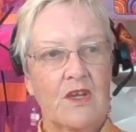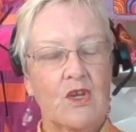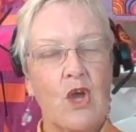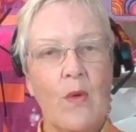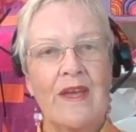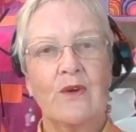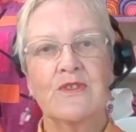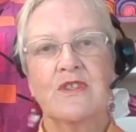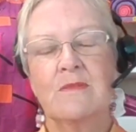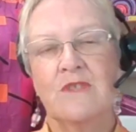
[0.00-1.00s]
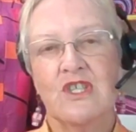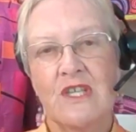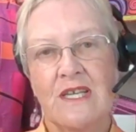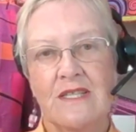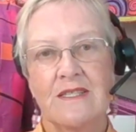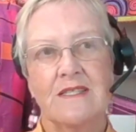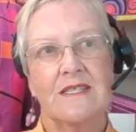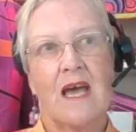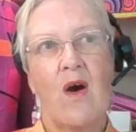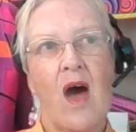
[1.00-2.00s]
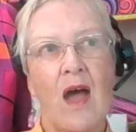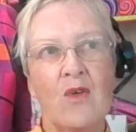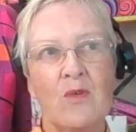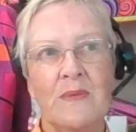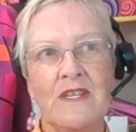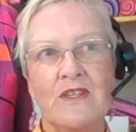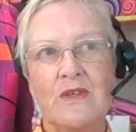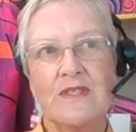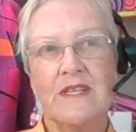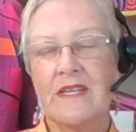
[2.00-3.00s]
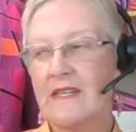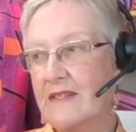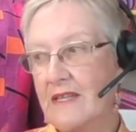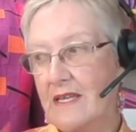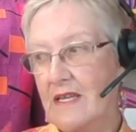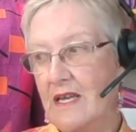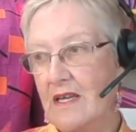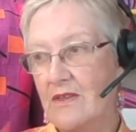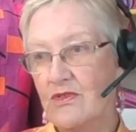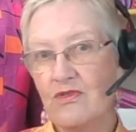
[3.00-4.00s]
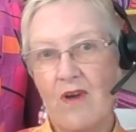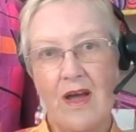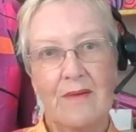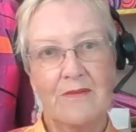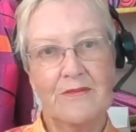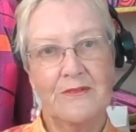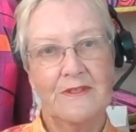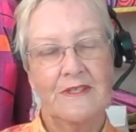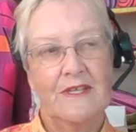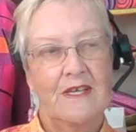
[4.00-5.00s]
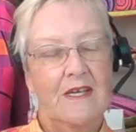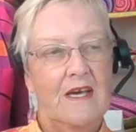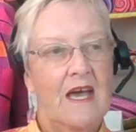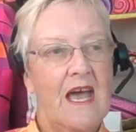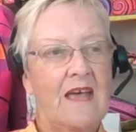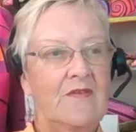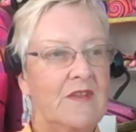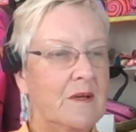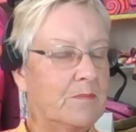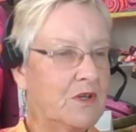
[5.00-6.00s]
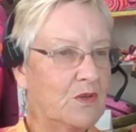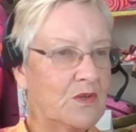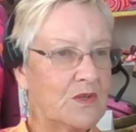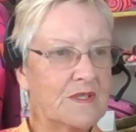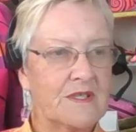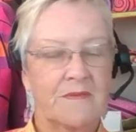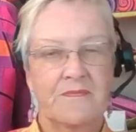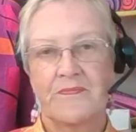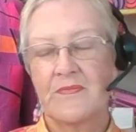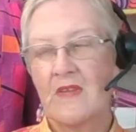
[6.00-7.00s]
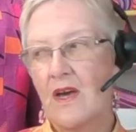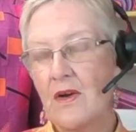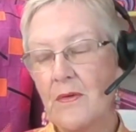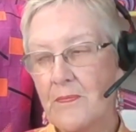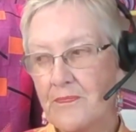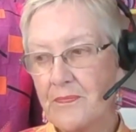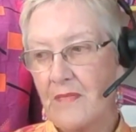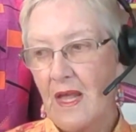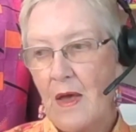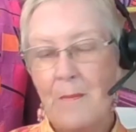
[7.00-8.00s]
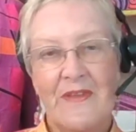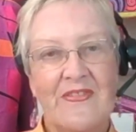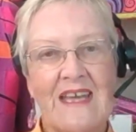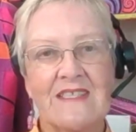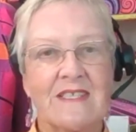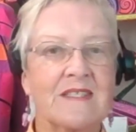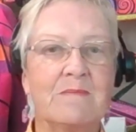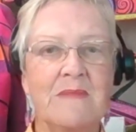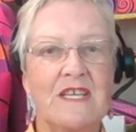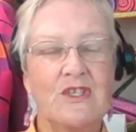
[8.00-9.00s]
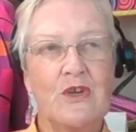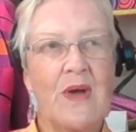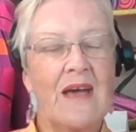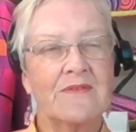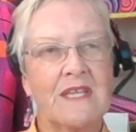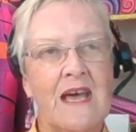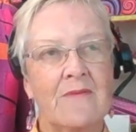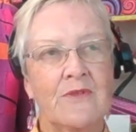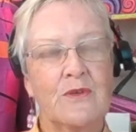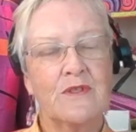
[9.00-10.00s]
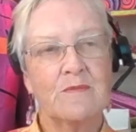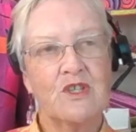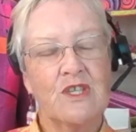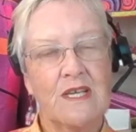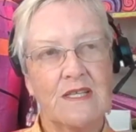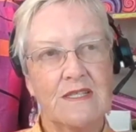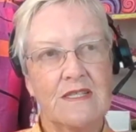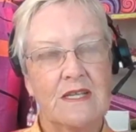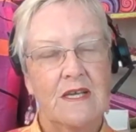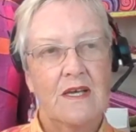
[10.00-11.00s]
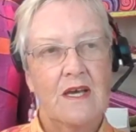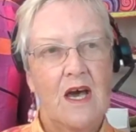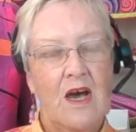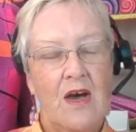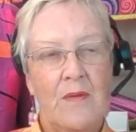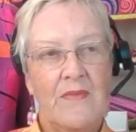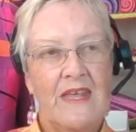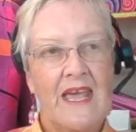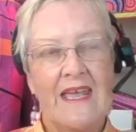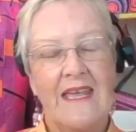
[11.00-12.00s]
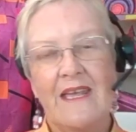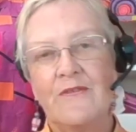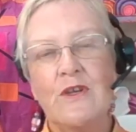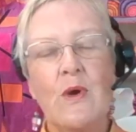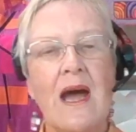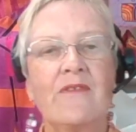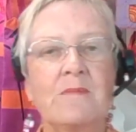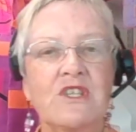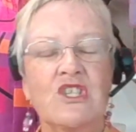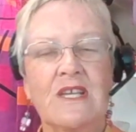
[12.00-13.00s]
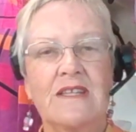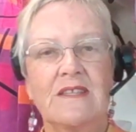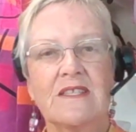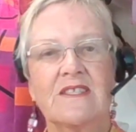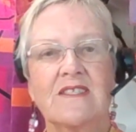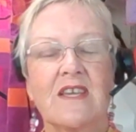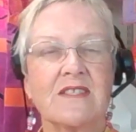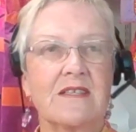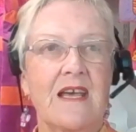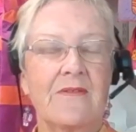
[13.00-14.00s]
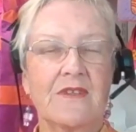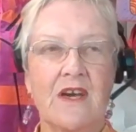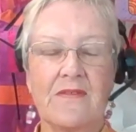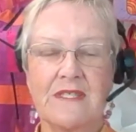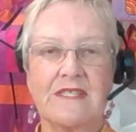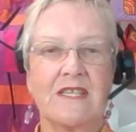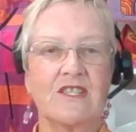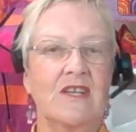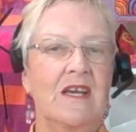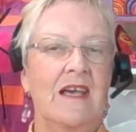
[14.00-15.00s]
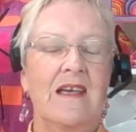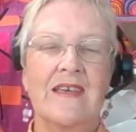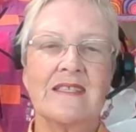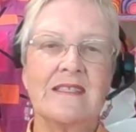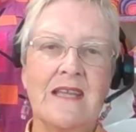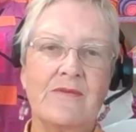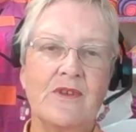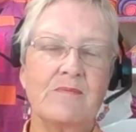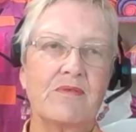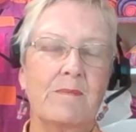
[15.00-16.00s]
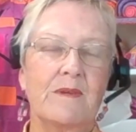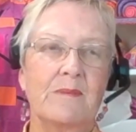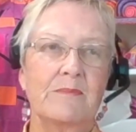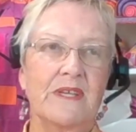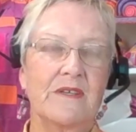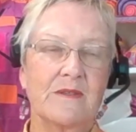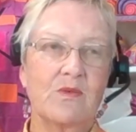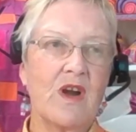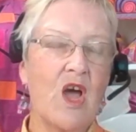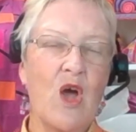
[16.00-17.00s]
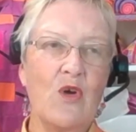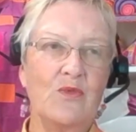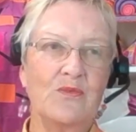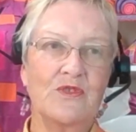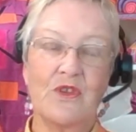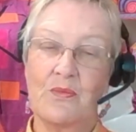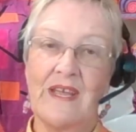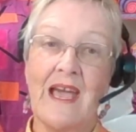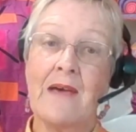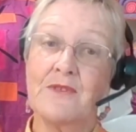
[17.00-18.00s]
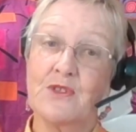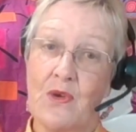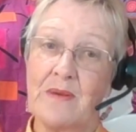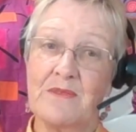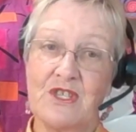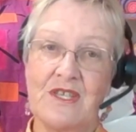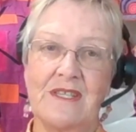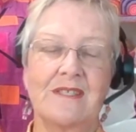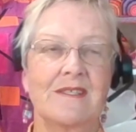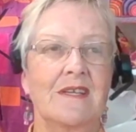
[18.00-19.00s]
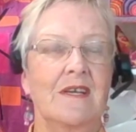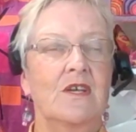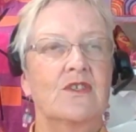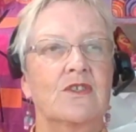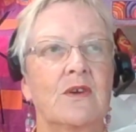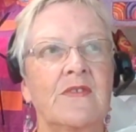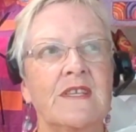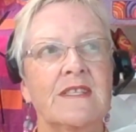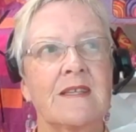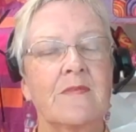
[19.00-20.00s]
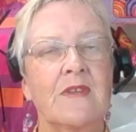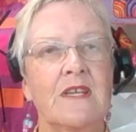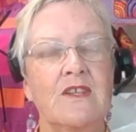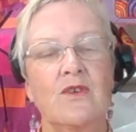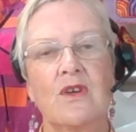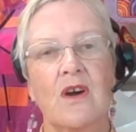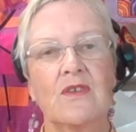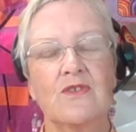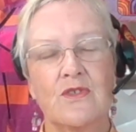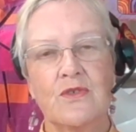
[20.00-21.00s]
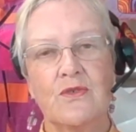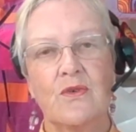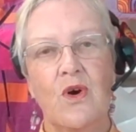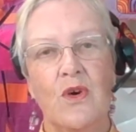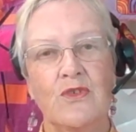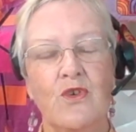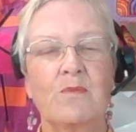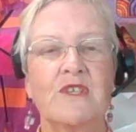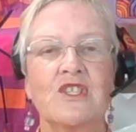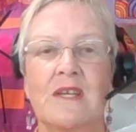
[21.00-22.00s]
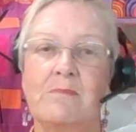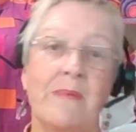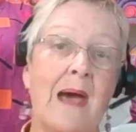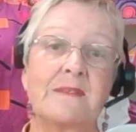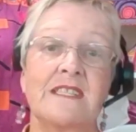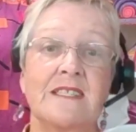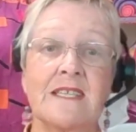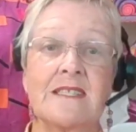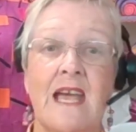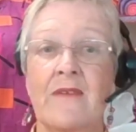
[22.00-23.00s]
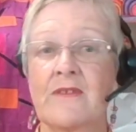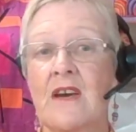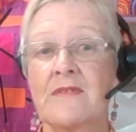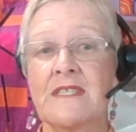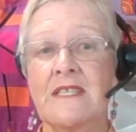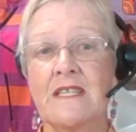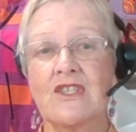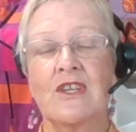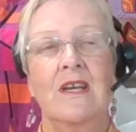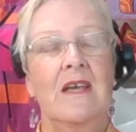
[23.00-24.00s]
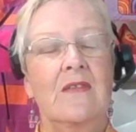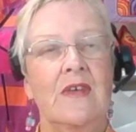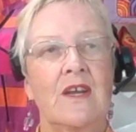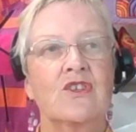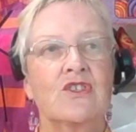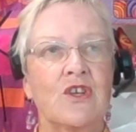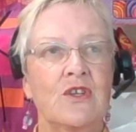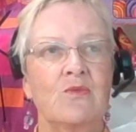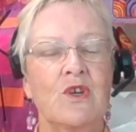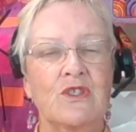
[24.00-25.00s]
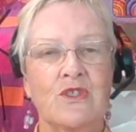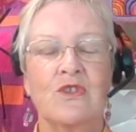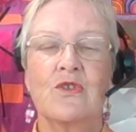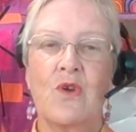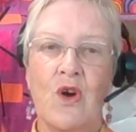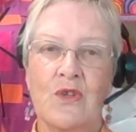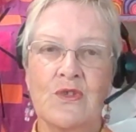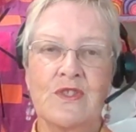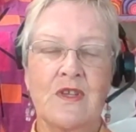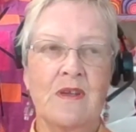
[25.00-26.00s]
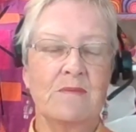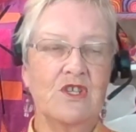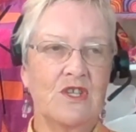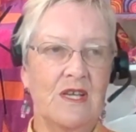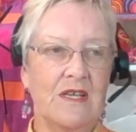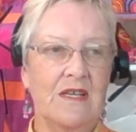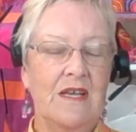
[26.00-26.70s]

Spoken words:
going onto the machines. Now I'll be using the Triumph and the Applaud, um, but that doesn't mean you have to have those machines. Um, if you have a machine that doesn't have cover stitch, that's never a problem because we're at home, so we have sewing machines. So if there's something you can't do on your machine, perhaps it doesn't have cover stitch, then I'll show you what to do on your sewing machine.